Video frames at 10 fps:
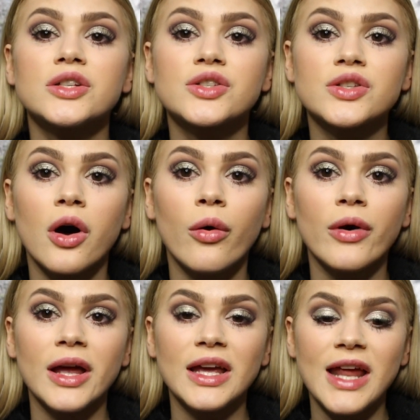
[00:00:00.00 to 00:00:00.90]
So
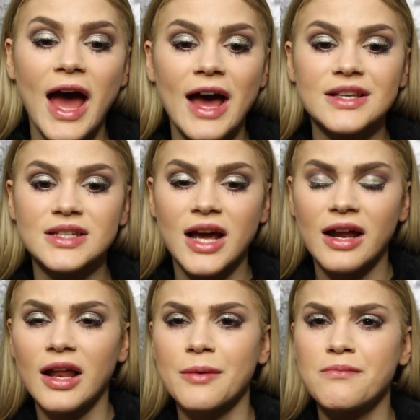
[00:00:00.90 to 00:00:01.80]
it has
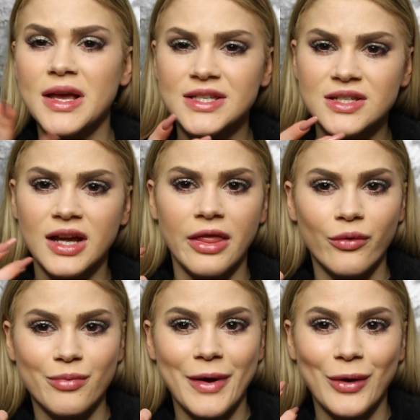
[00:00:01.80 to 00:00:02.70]
kind of like mixed together
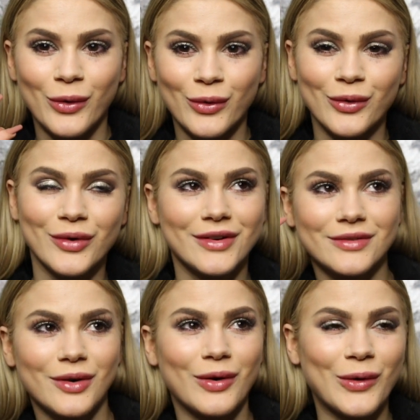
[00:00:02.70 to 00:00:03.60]
with my own
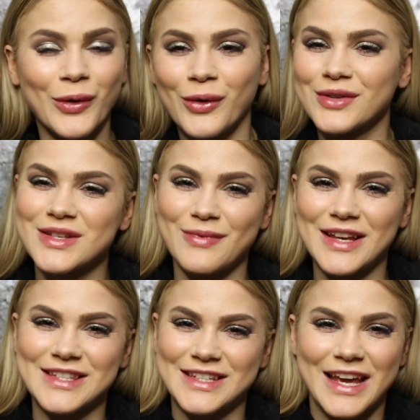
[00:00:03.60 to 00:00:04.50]
oils in
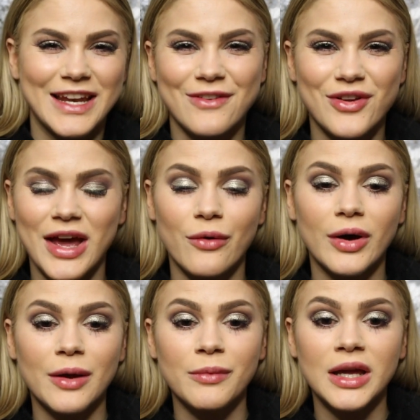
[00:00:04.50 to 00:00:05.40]
my skin if you get
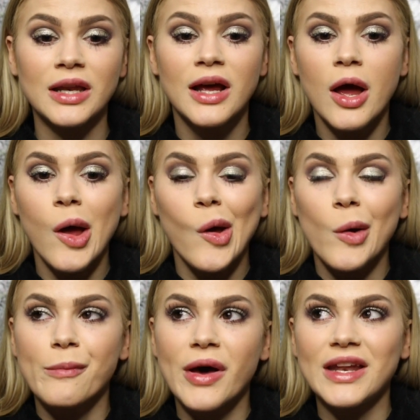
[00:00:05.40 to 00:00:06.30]
what I mean
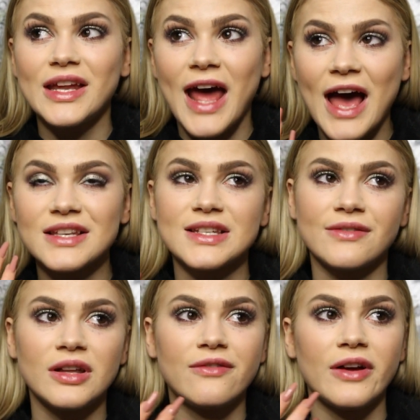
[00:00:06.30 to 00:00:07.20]
but it has
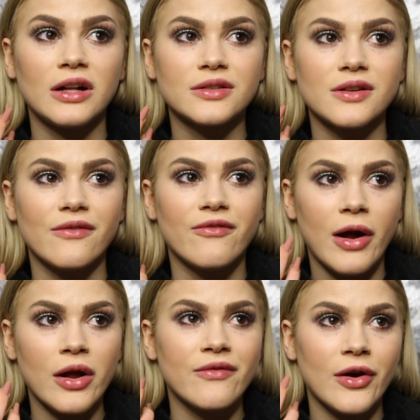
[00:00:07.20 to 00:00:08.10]
definitely felt
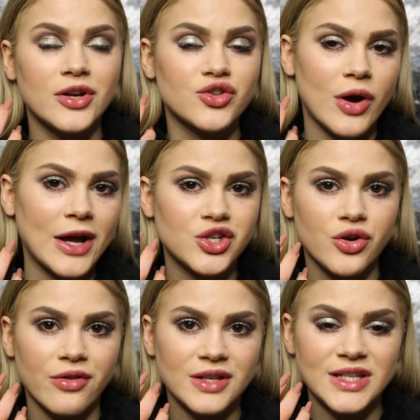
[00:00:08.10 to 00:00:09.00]
very very dry
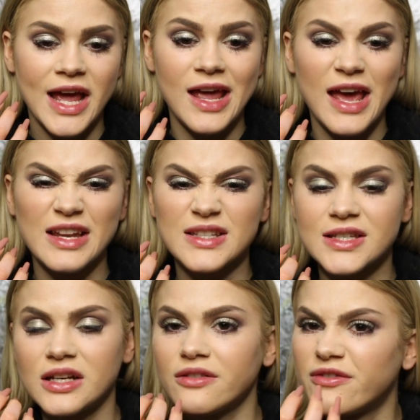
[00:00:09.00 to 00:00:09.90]
during the day and it
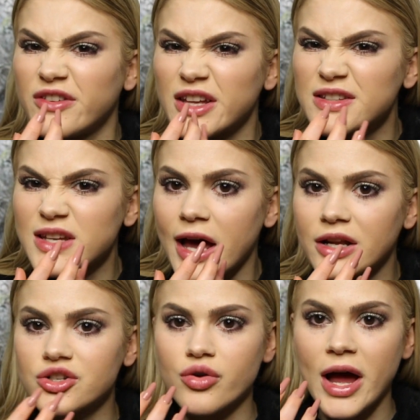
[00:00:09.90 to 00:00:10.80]
still feels
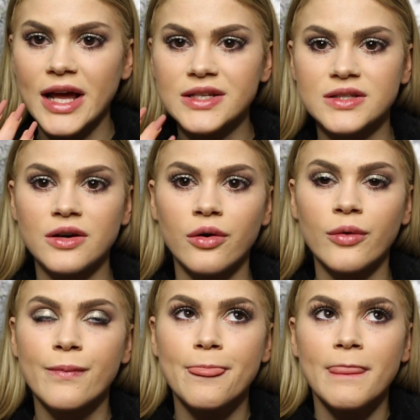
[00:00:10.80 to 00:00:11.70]
kind of dry
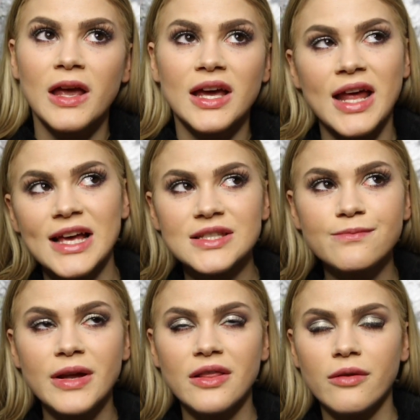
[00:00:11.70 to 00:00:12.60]
so it
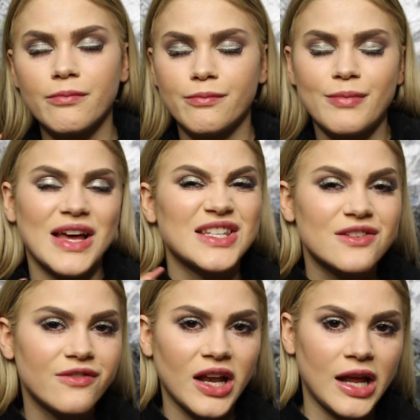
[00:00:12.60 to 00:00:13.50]
hasn't been the
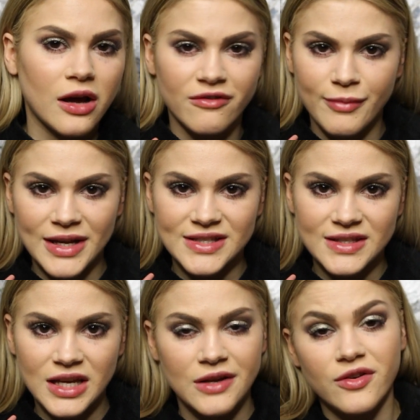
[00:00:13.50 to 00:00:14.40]
best feeling of my
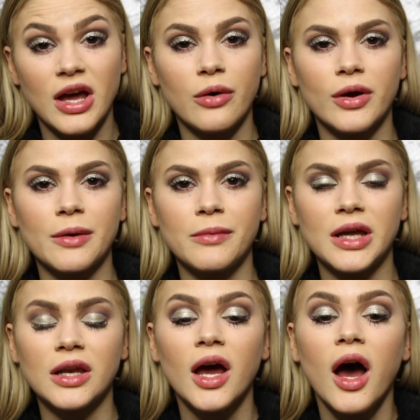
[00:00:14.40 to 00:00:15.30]
skin if you get what I
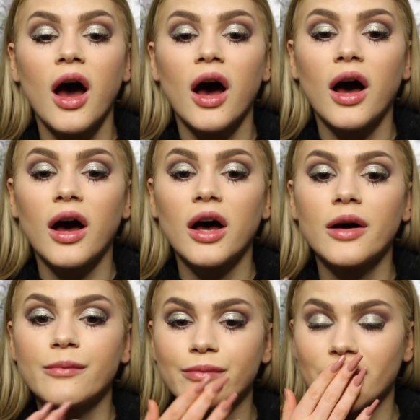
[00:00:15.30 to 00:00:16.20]
mean
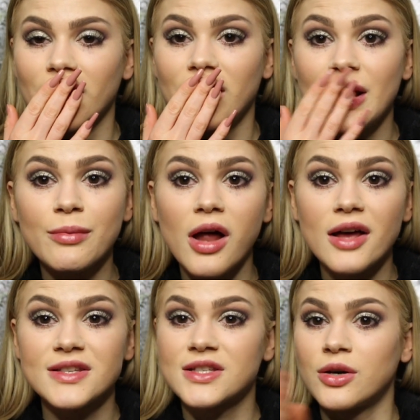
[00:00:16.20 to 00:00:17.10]
um, lip
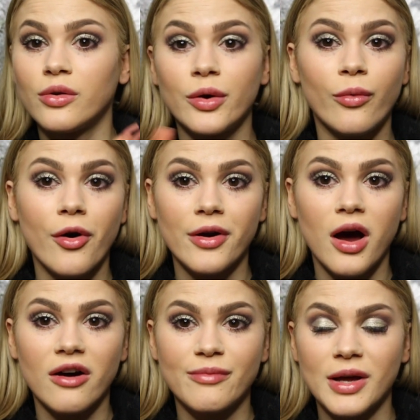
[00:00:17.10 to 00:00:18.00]
gloss is totally worn
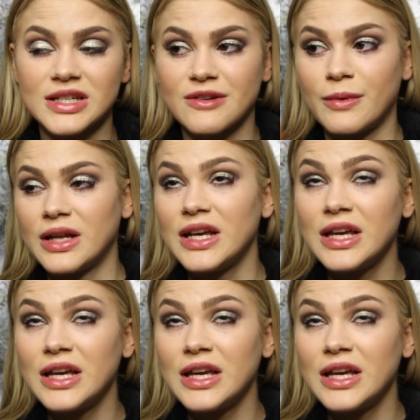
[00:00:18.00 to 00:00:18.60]
off because I've been